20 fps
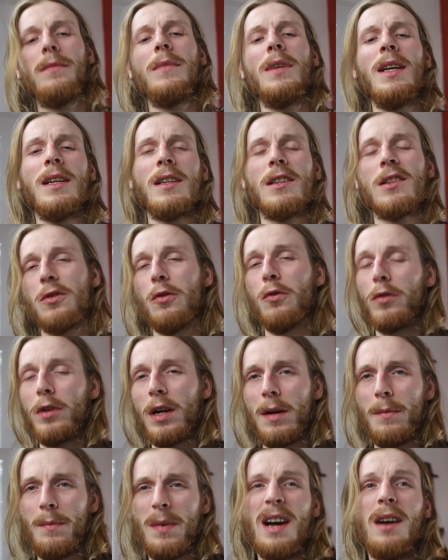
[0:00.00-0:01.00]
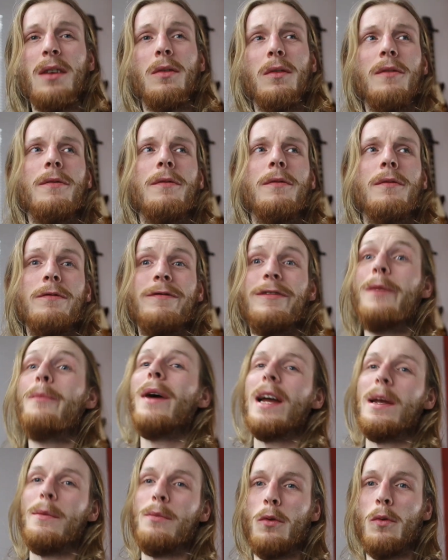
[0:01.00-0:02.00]
let's talk about the
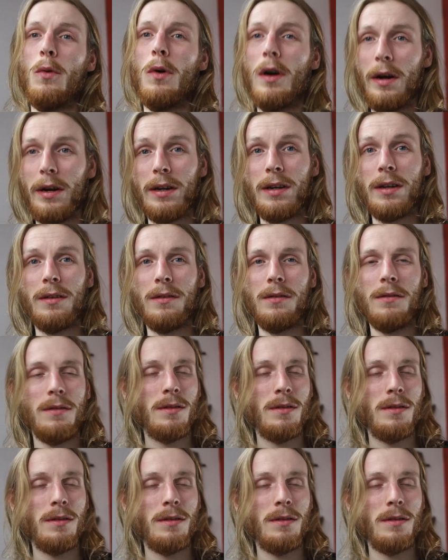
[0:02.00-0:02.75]
paperwork.